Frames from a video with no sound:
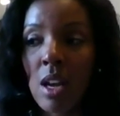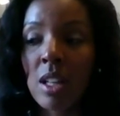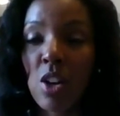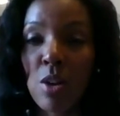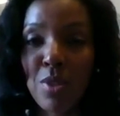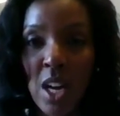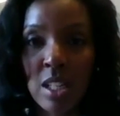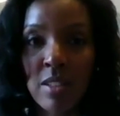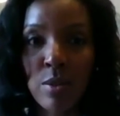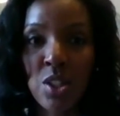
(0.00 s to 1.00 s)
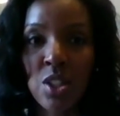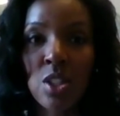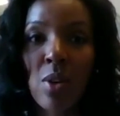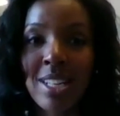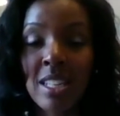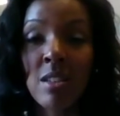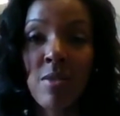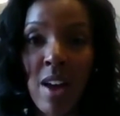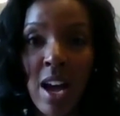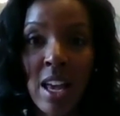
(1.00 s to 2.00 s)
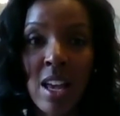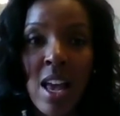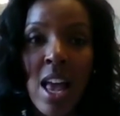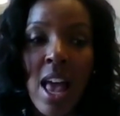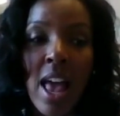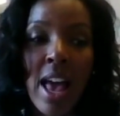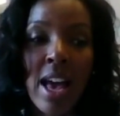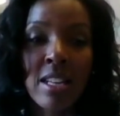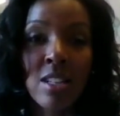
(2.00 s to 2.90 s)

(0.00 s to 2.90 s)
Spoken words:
clear objectives, which is to identify and